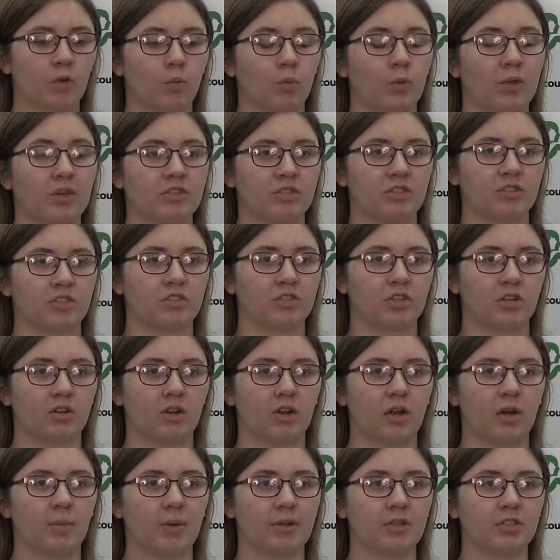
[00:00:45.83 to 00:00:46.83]
researched
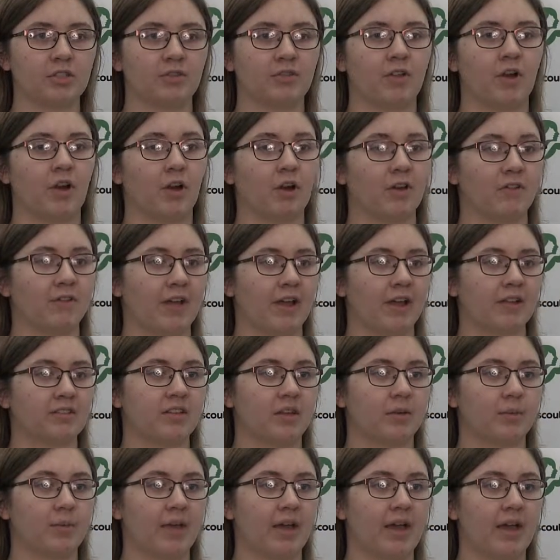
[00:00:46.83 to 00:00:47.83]
a bunch of the artifacts
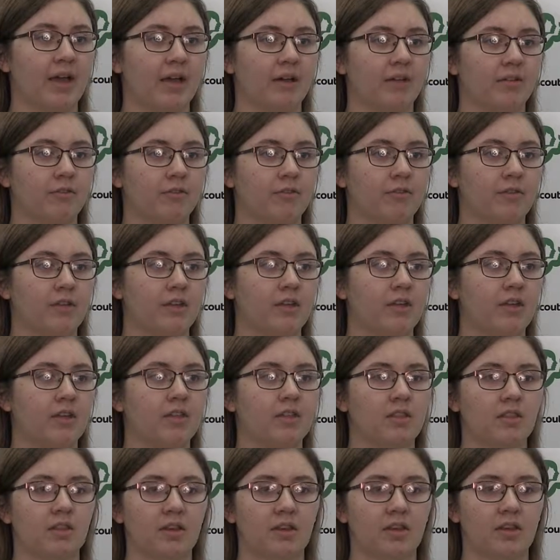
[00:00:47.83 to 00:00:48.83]
that we have
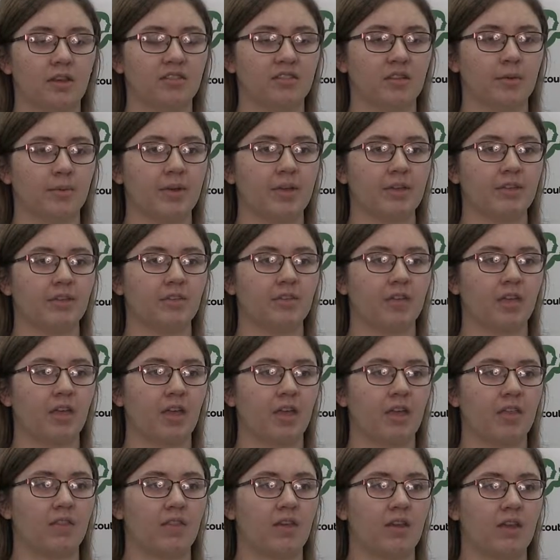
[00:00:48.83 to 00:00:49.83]
in the exhibits,
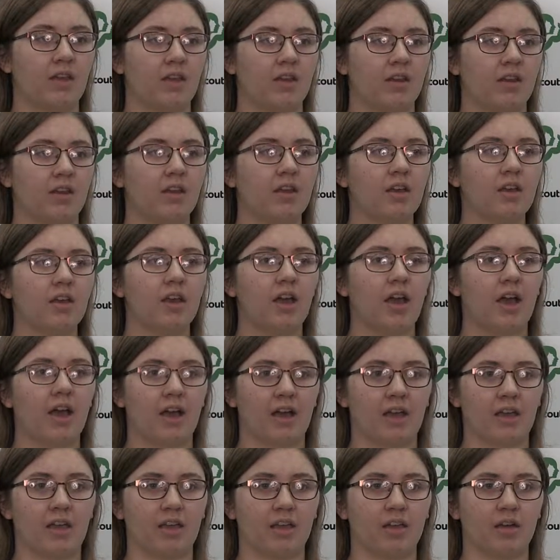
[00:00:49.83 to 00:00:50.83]
and then
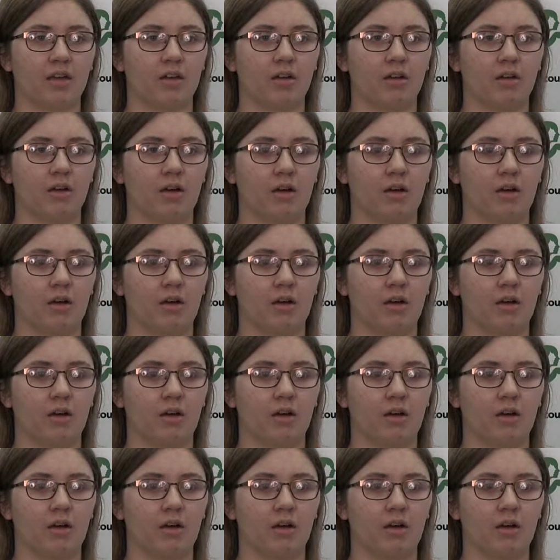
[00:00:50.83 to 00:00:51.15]
I